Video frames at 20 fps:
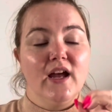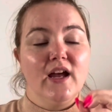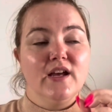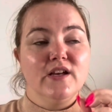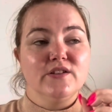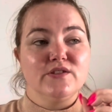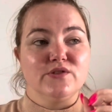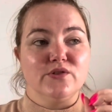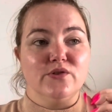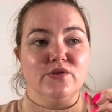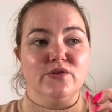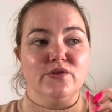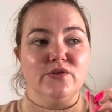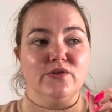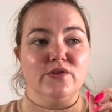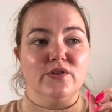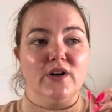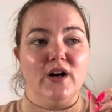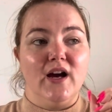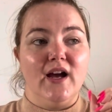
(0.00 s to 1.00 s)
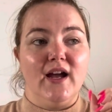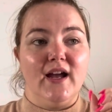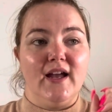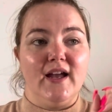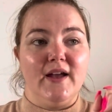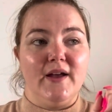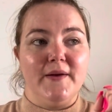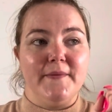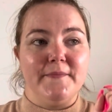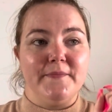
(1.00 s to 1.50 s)
So
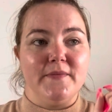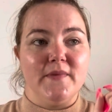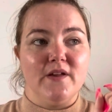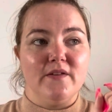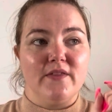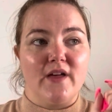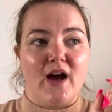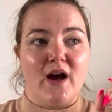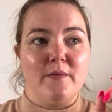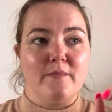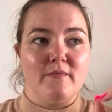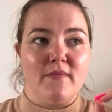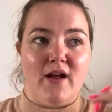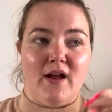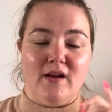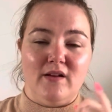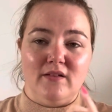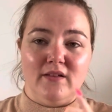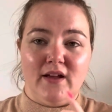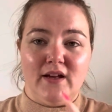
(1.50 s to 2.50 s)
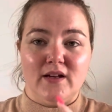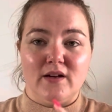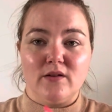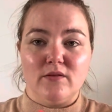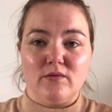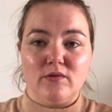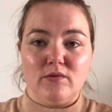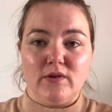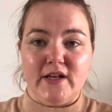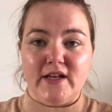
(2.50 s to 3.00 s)
that meant like
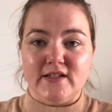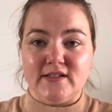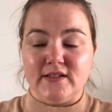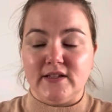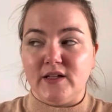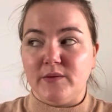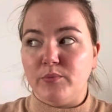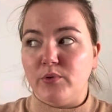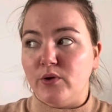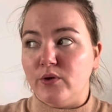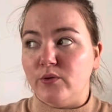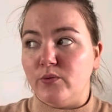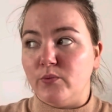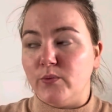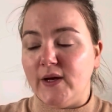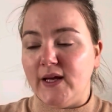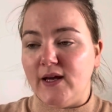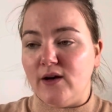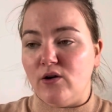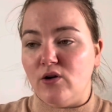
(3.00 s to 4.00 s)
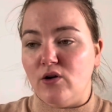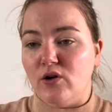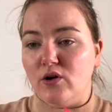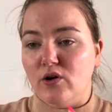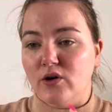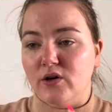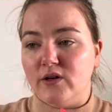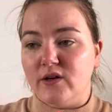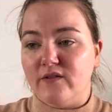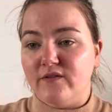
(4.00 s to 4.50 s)
easily putting weight
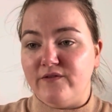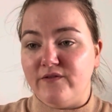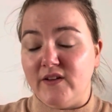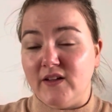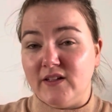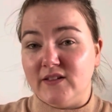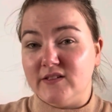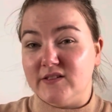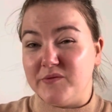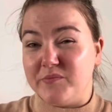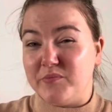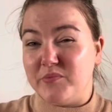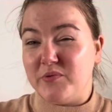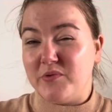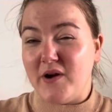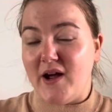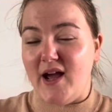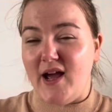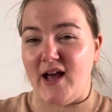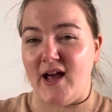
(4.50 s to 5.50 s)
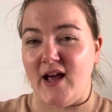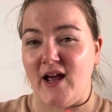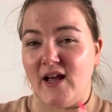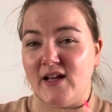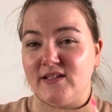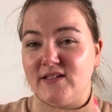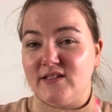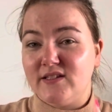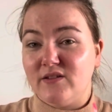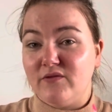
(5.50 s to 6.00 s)
on, feeling
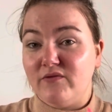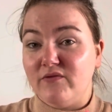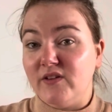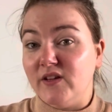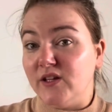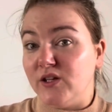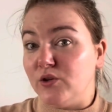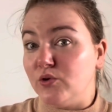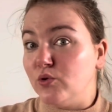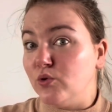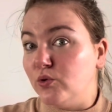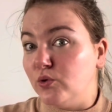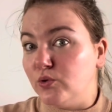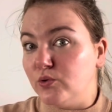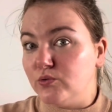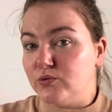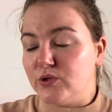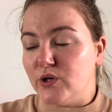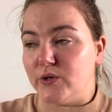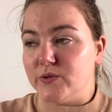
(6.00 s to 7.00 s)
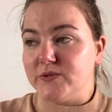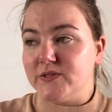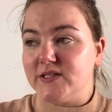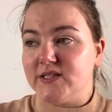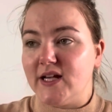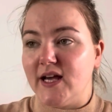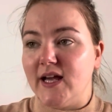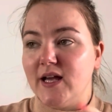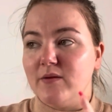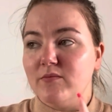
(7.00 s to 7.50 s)
depressed, feeling cold all the
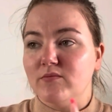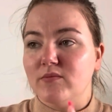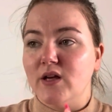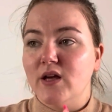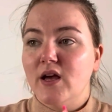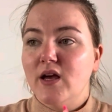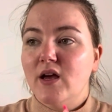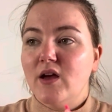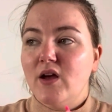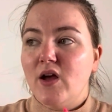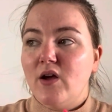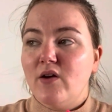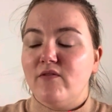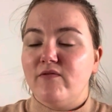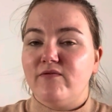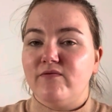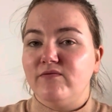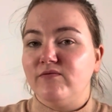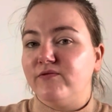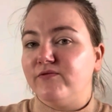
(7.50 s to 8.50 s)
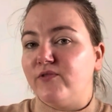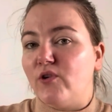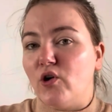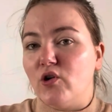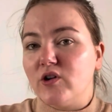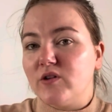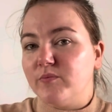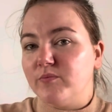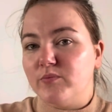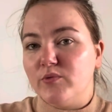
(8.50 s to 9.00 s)
time,
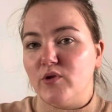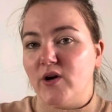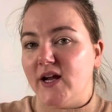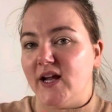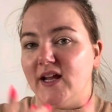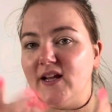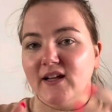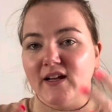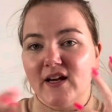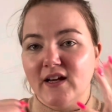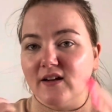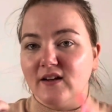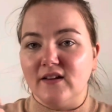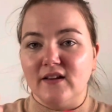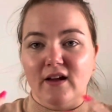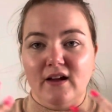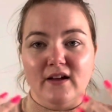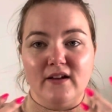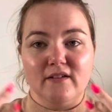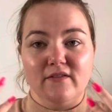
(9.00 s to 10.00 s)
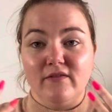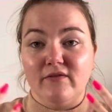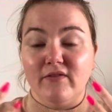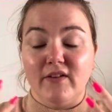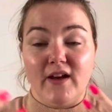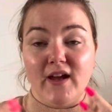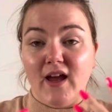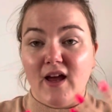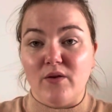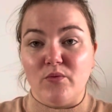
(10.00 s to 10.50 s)
fog brain, kind of like
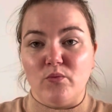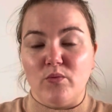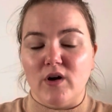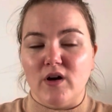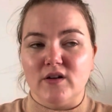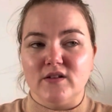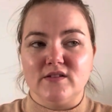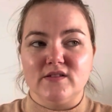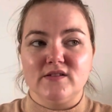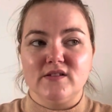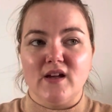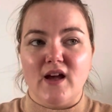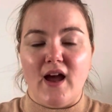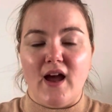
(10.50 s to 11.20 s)
forgetting words,